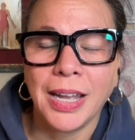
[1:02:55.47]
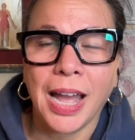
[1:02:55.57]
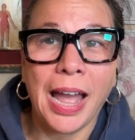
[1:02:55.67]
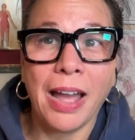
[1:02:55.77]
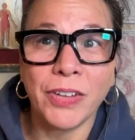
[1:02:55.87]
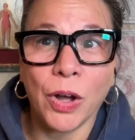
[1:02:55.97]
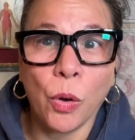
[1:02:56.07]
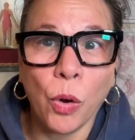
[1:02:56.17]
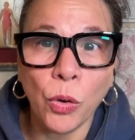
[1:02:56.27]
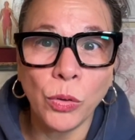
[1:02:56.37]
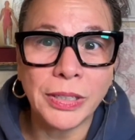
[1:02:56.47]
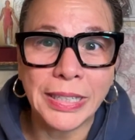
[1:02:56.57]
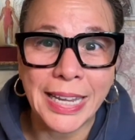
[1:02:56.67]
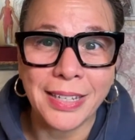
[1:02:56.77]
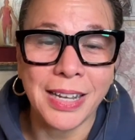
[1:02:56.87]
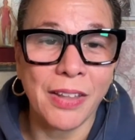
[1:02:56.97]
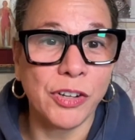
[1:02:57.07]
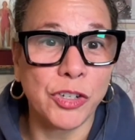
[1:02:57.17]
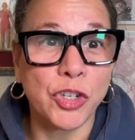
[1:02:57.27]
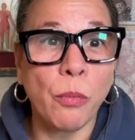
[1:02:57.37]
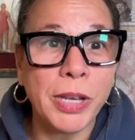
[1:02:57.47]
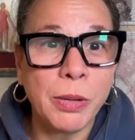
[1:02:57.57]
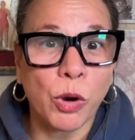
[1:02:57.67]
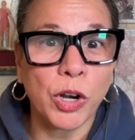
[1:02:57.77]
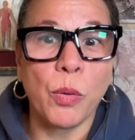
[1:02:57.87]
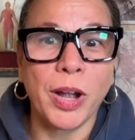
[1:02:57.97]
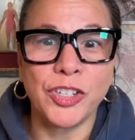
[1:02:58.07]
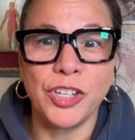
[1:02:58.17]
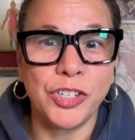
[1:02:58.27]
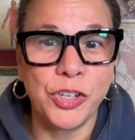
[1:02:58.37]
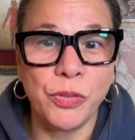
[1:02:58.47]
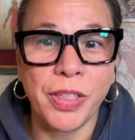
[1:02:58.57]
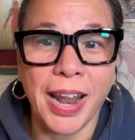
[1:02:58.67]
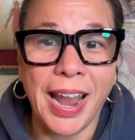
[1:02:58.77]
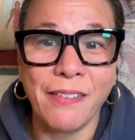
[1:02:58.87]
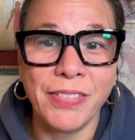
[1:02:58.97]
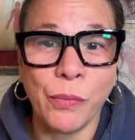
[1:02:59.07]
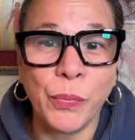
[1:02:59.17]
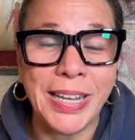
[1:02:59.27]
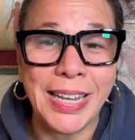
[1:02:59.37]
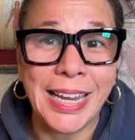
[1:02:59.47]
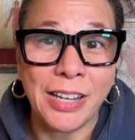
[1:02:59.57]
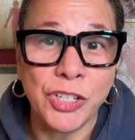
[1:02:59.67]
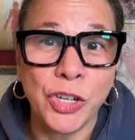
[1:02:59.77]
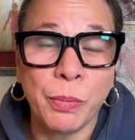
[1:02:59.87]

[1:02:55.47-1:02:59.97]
I have a whole list, and there's so many more questions too that I have that we didn't get to,